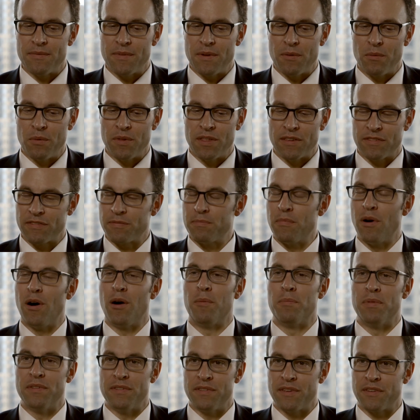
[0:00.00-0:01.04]
with a small
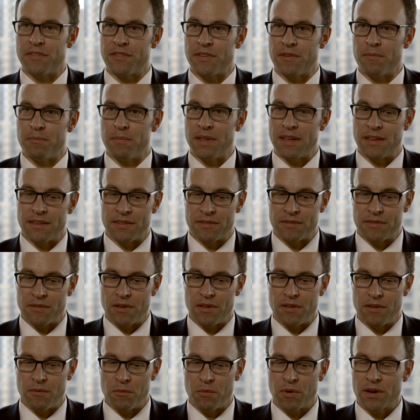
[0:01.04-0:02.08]
position, because
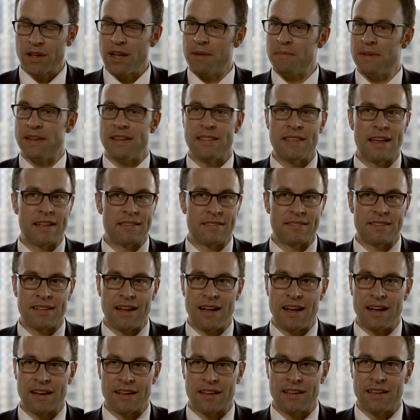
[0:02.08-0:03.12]
we're coming to that
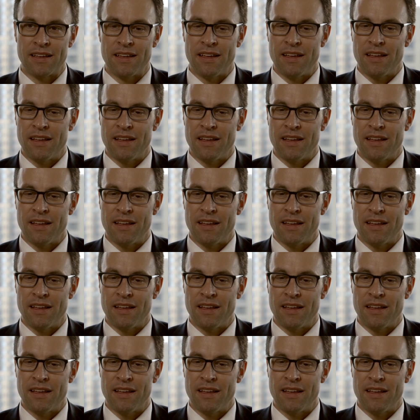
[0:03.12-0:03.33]
stock